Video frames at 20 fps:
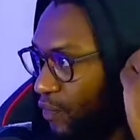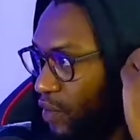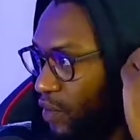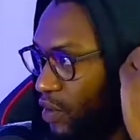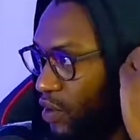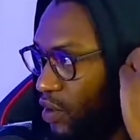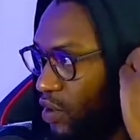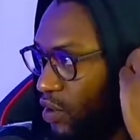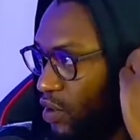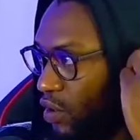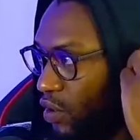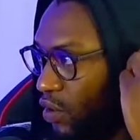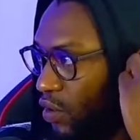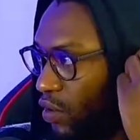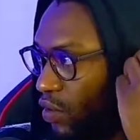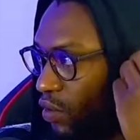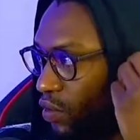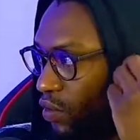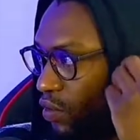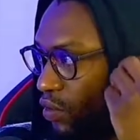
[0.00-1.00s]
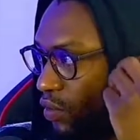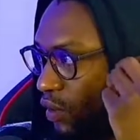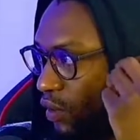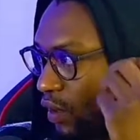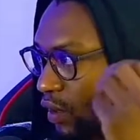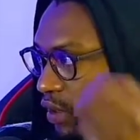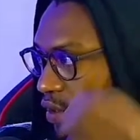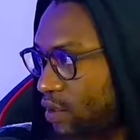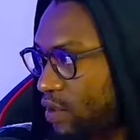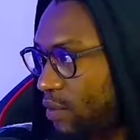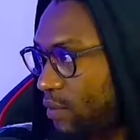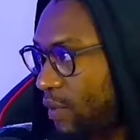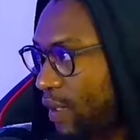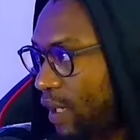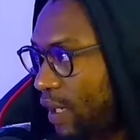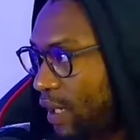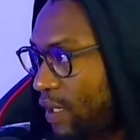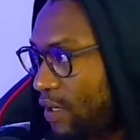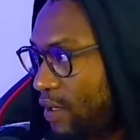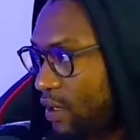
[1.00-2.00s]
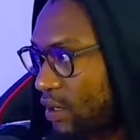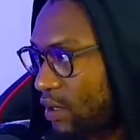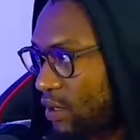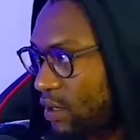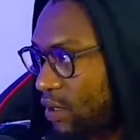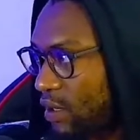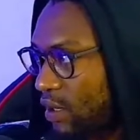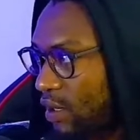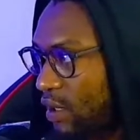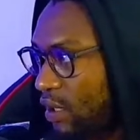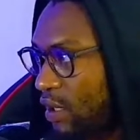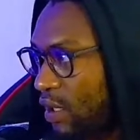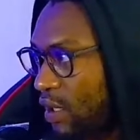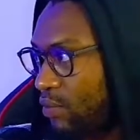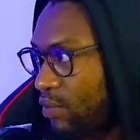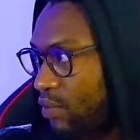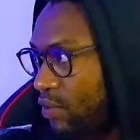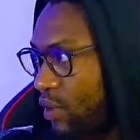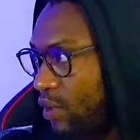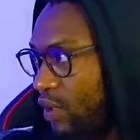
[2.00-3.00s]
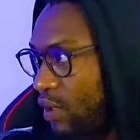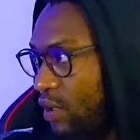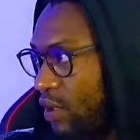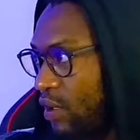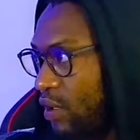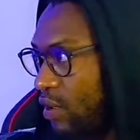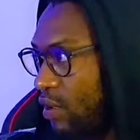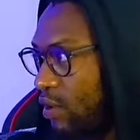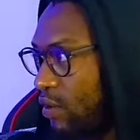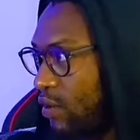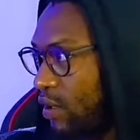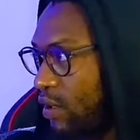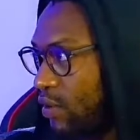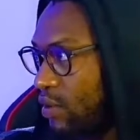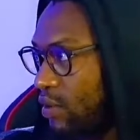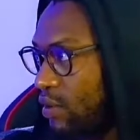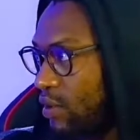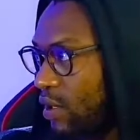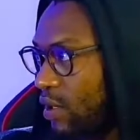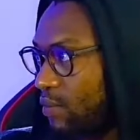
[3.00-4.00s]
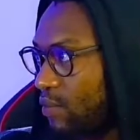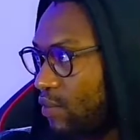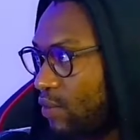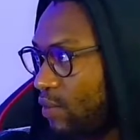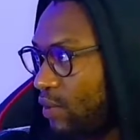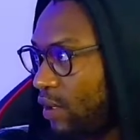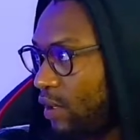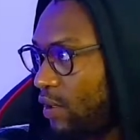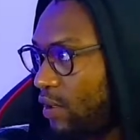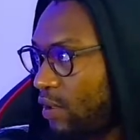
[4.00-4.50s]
So yeah, somebody asked, is he Cameroonian? Yeah, CROWNZ is Cameroonian.